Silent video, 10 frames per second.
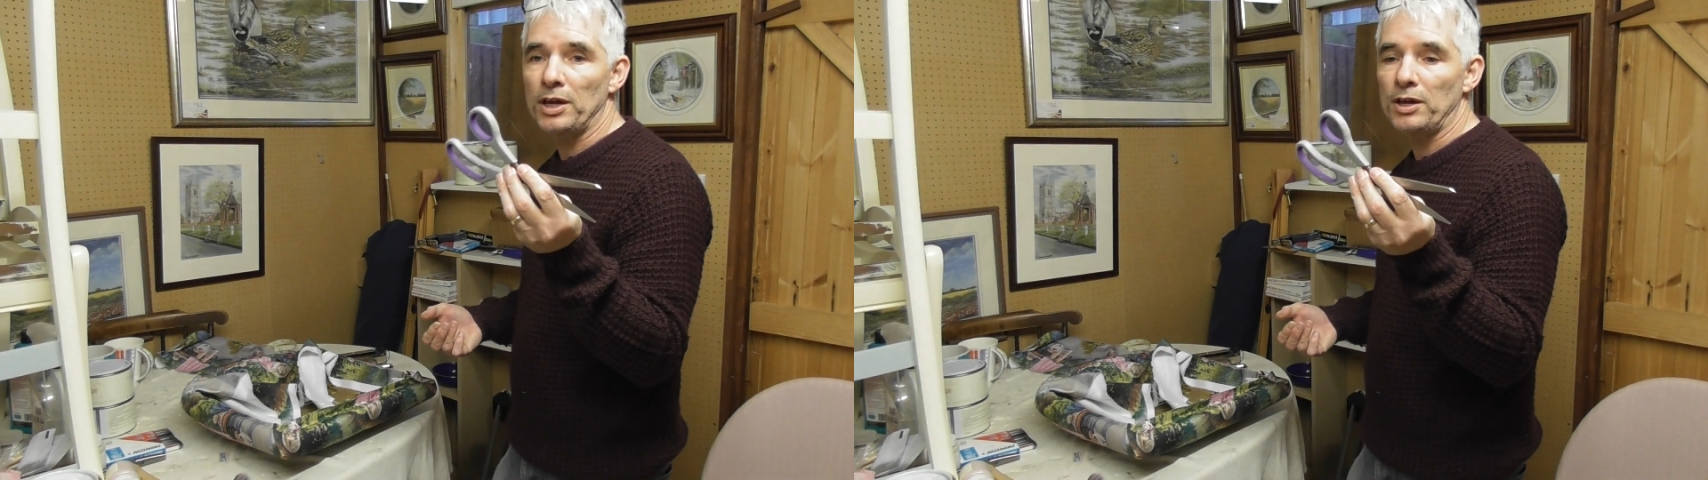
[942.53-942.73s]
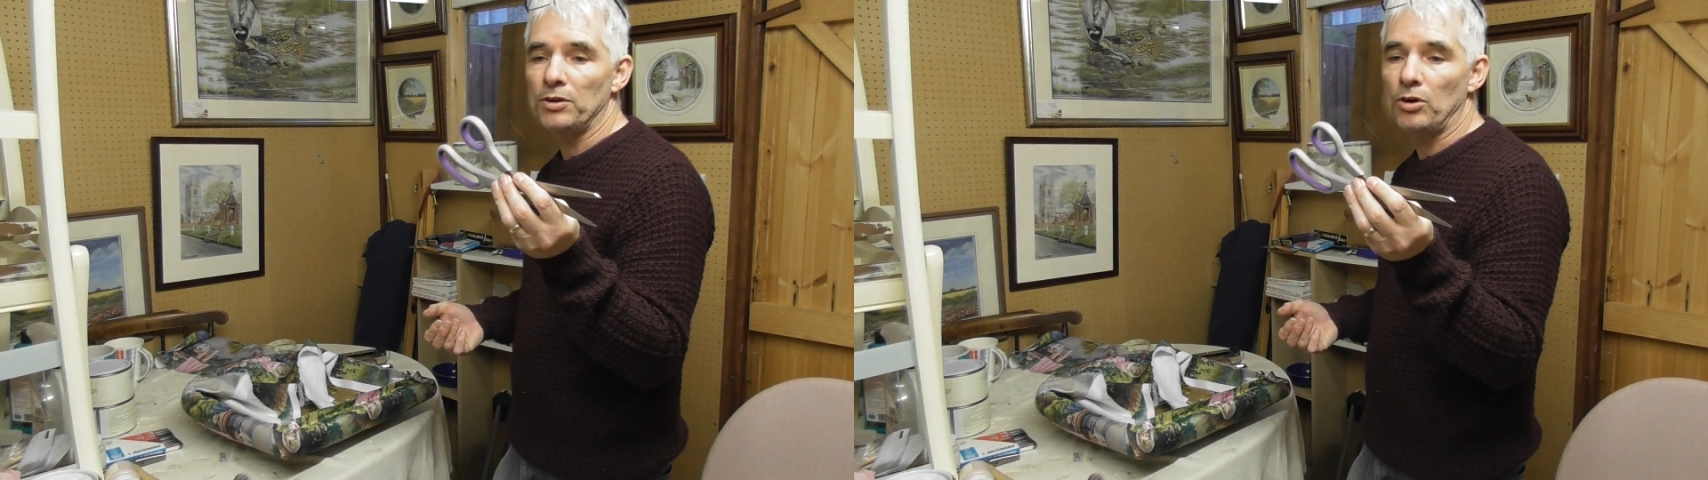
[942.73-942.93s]

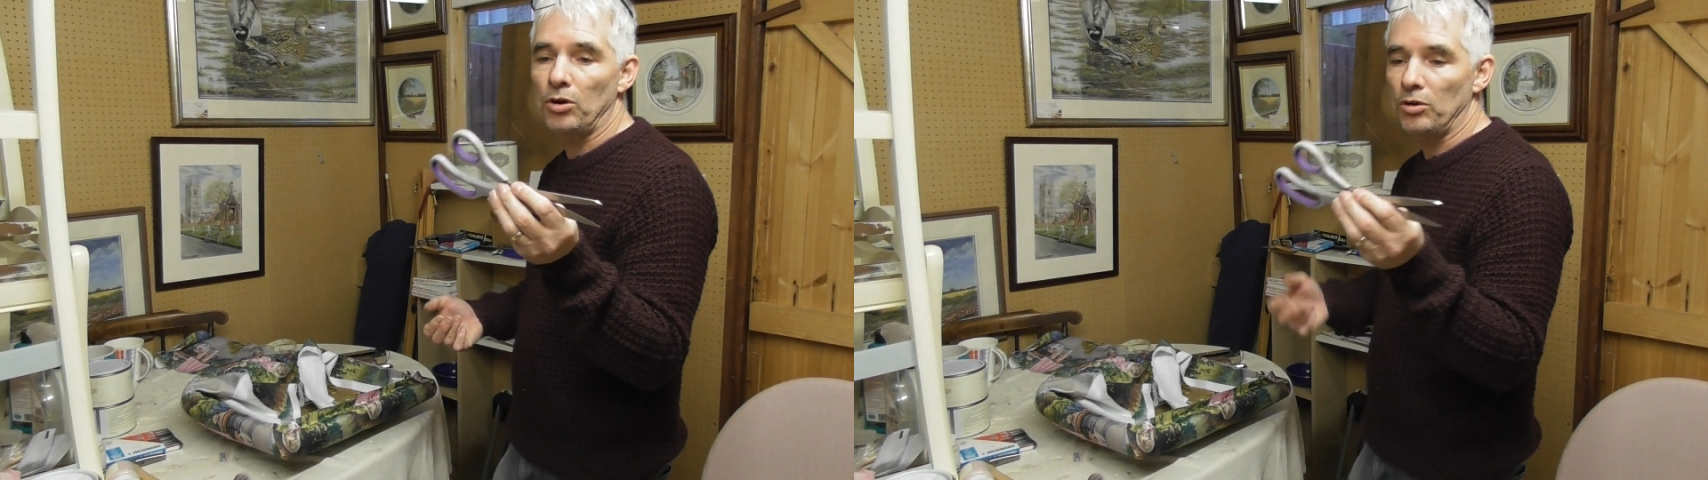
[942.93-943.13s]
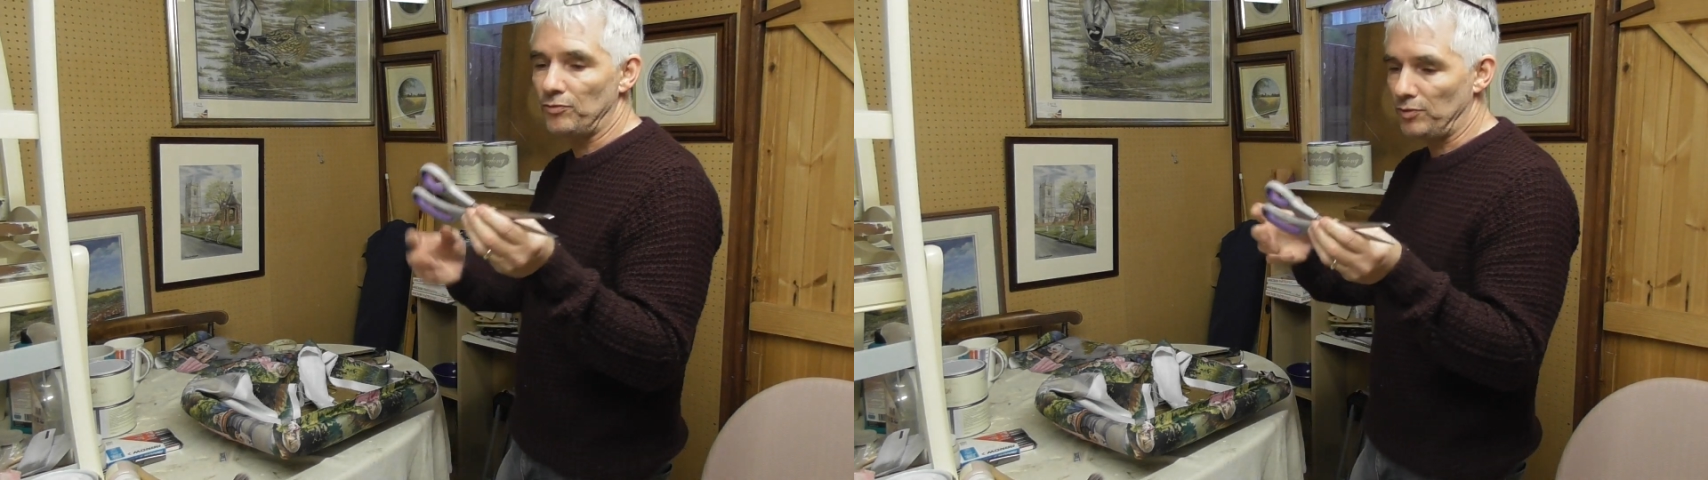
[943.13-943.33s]
pair
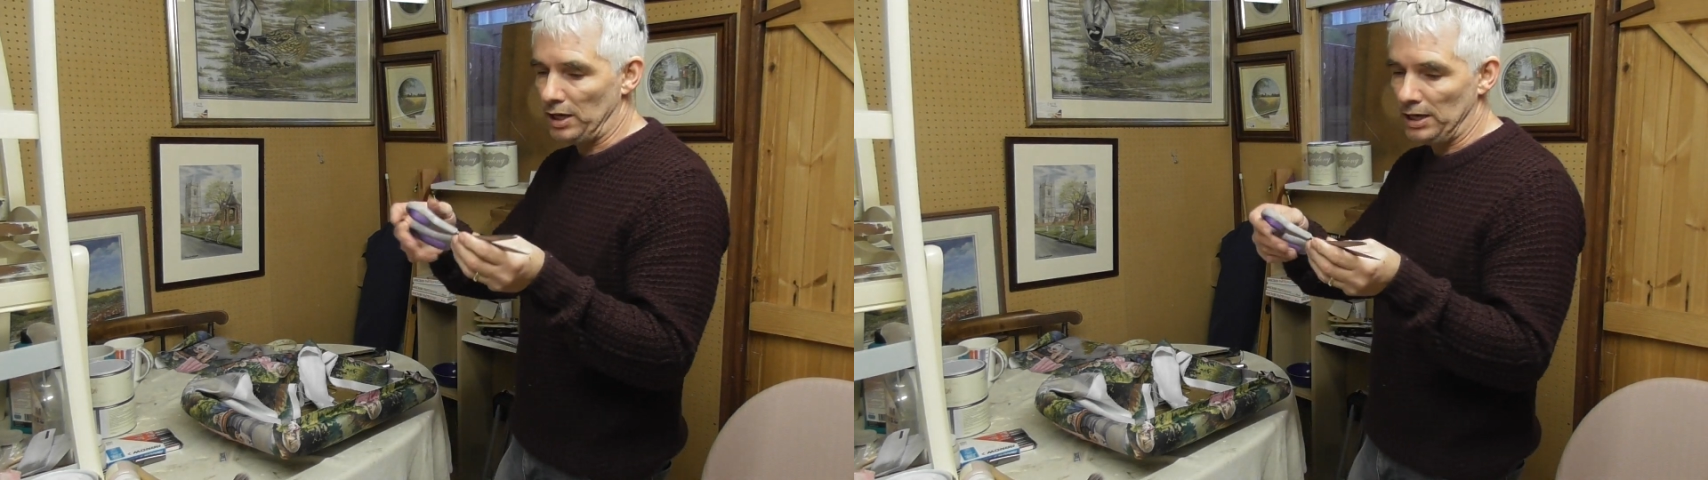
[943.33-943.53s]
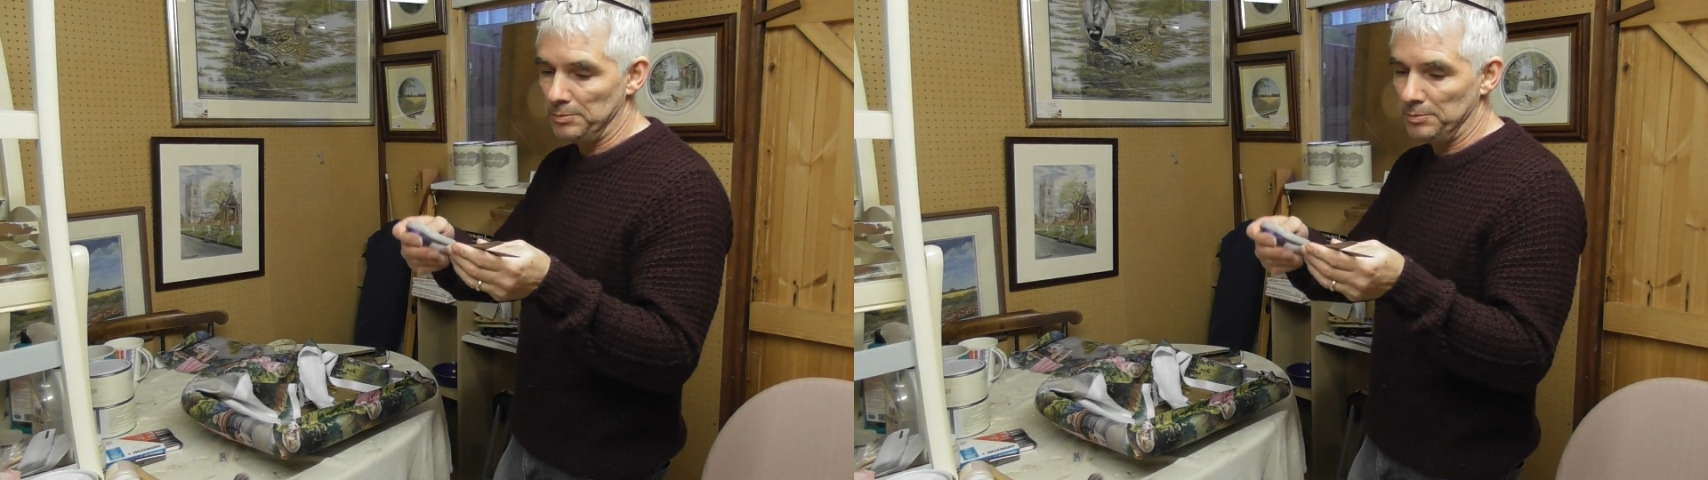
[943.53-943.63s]
of